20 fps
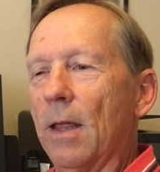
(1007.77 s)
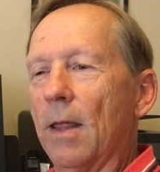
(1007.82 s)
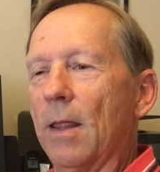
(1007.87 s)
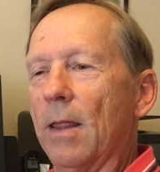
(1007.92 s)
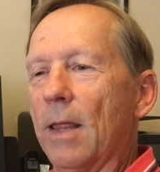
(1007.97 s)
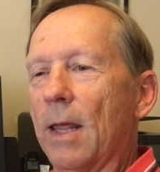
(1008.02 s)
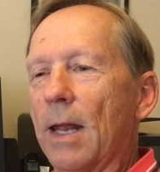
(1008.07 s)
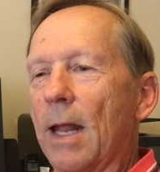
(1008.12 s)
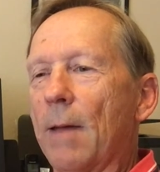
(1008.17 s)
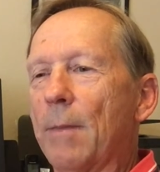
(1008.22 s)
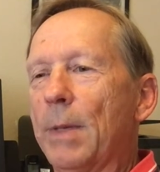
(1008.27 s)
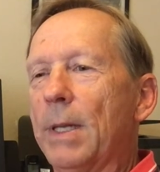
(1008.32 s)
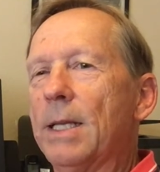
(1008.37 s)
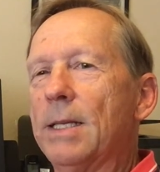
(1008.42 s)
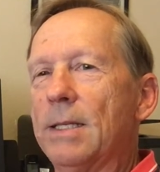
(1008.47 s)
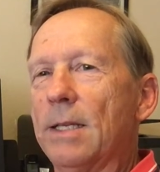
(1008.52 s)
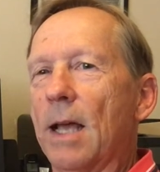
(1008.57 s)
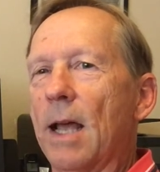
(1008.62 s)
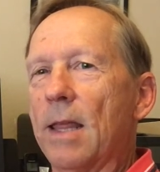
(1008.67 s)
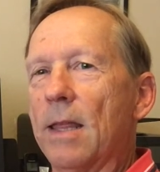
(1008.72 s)
then I'm going to
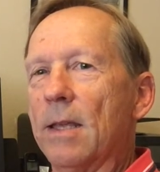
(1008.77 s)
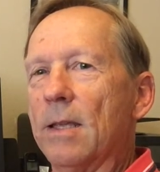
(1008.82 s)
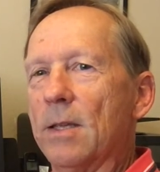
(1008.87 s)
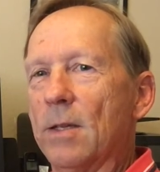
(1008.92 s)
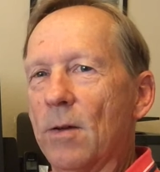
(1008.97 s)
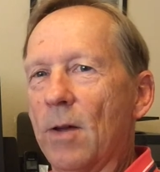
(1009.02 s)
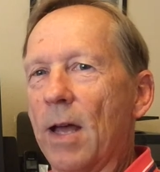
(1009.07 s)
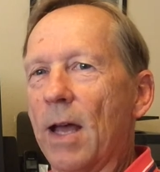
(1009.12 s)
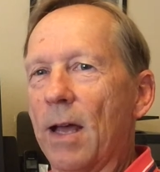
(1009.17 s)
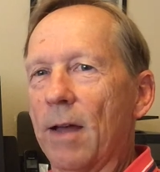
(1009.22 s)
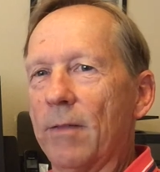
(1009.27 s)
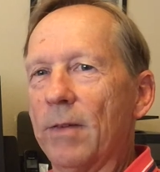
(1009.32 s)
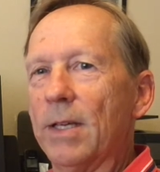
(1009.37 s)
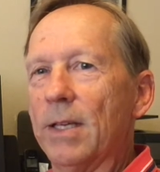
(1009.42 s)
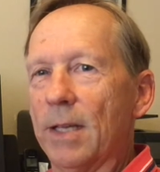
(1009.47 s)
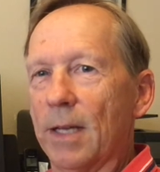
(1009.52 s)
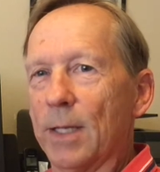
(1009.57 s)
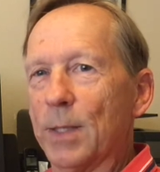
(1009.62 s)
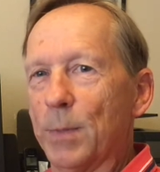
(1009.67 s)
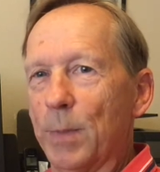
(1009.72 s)
say that you have
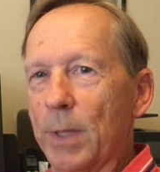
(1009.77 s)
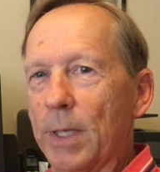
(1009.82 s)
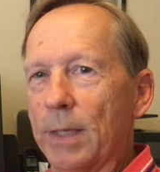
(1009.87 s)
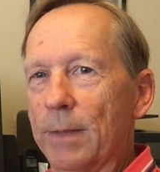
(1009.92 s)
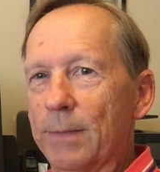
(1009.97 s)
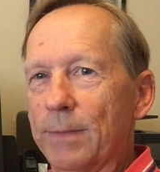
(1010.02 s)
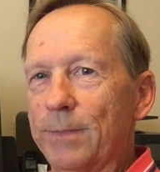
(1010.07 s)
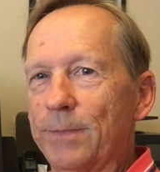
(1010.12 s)
ESP.